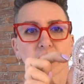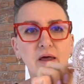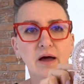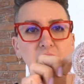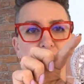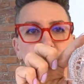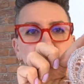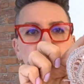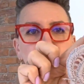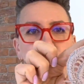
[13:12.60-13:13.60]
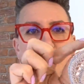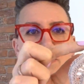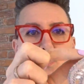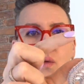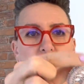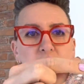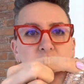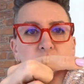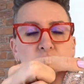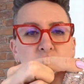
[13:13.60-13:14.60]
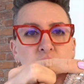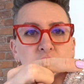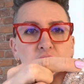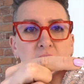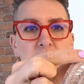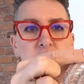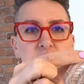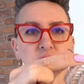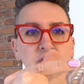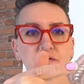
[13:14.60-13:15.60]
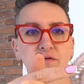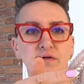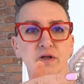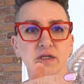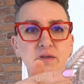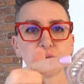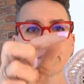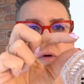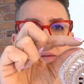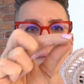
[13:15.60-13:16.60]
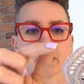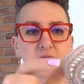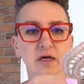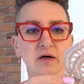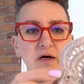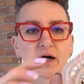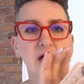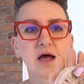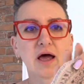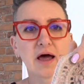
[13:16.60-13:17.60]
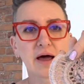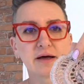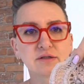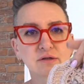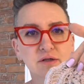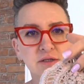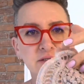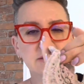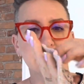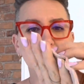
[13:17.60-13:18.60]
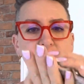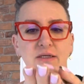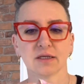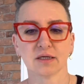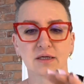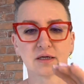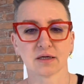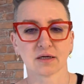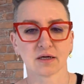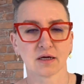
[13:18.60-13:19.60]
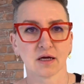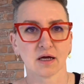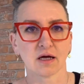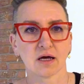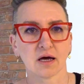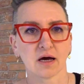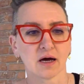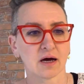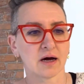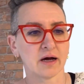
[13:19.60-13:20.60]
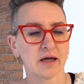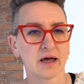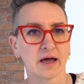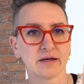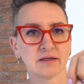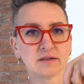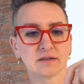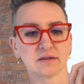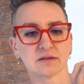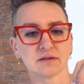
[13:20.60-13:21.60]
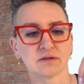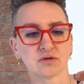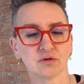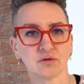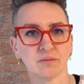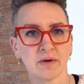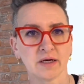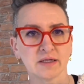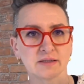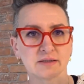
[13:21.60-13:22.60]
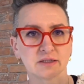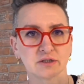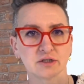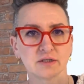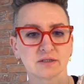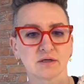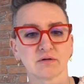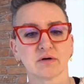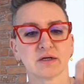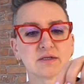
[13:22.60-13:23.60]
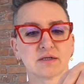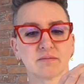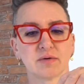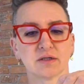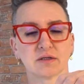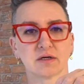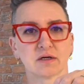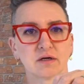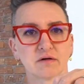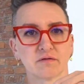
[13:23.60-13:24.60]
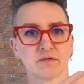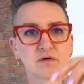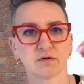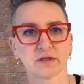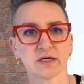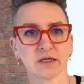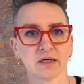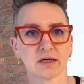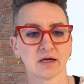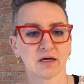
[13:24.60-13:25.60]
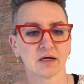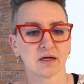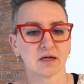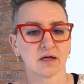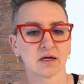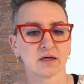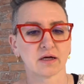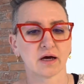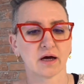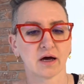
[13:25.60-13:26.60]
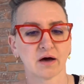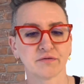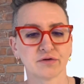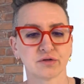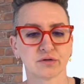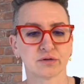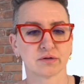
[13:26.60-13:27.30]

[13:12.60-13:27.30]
and there should be one more round of this brim here. As you can see, I added too many stitches, so it's a bit folding. I have to